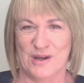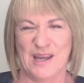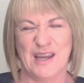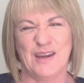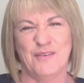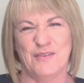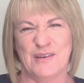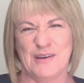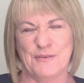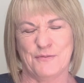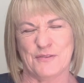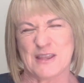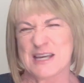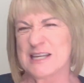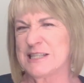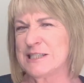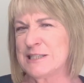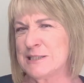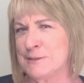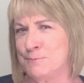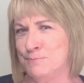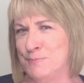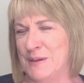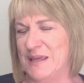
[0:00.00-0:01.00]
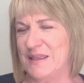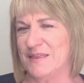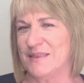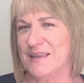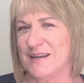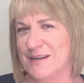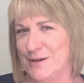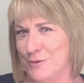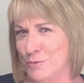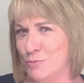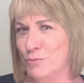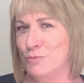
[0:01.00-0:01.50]
even if they spit the
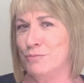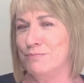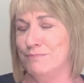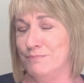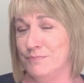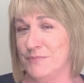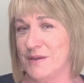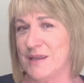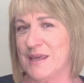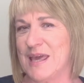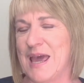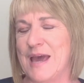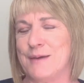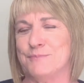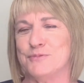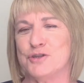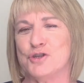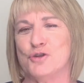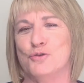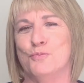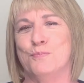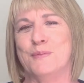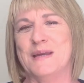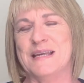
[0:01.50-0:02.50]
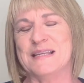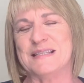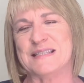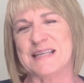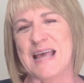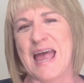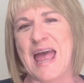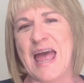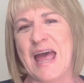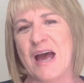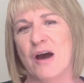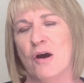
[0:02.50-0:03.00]
little capsule bits
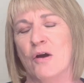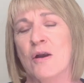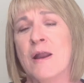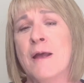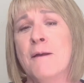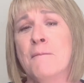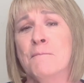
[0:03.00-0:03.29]
out.